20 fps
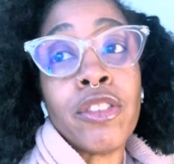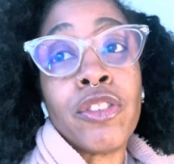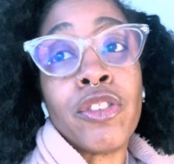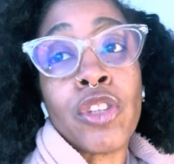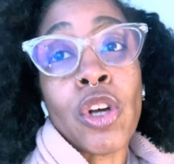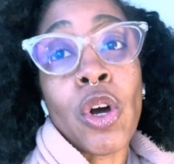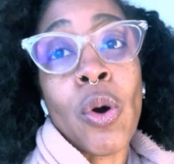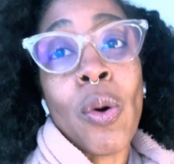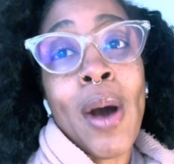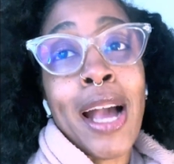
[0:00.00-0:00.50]

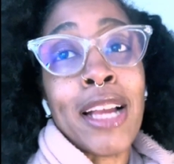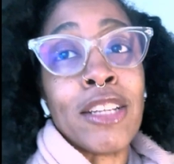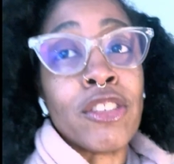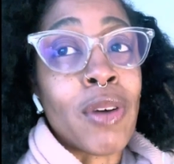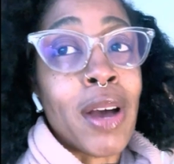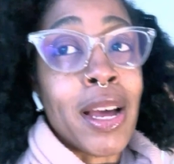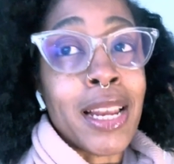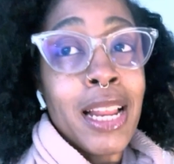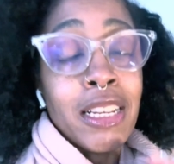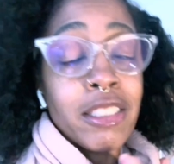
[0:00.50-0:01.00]
So I
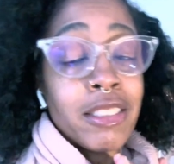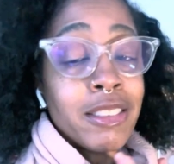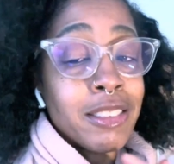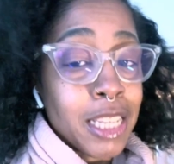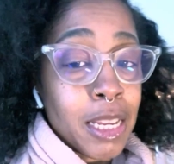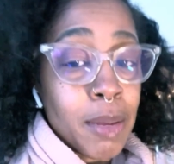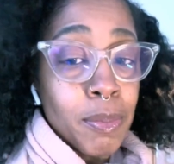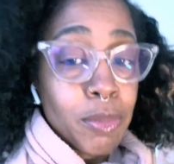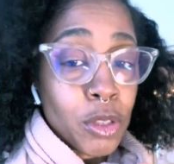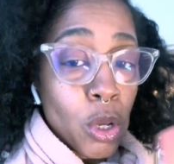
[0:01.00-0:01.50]
try not to
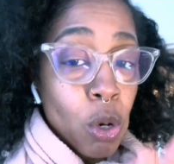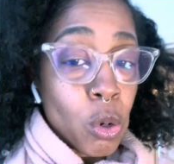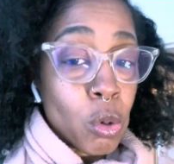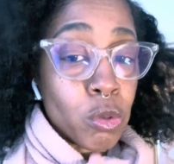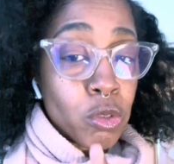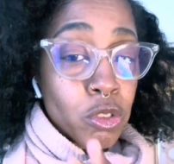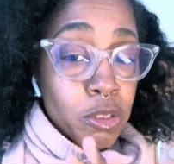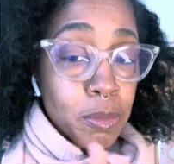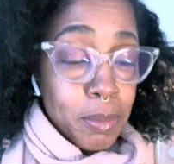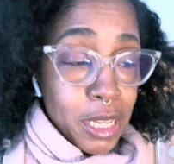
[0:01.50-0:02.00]
skip
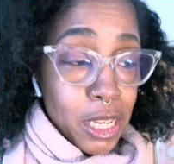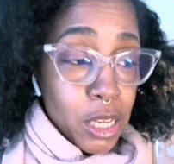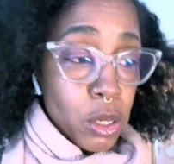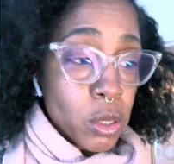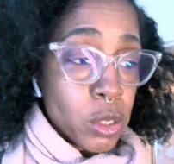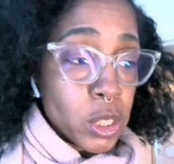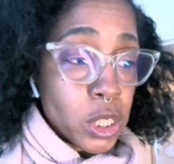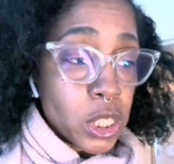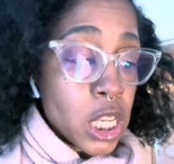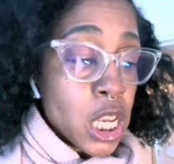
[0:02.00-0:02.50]
those
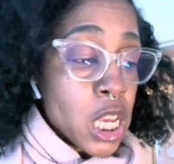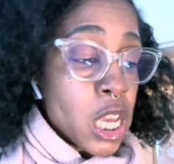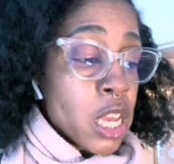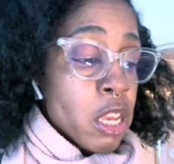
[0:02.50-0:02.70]
meals.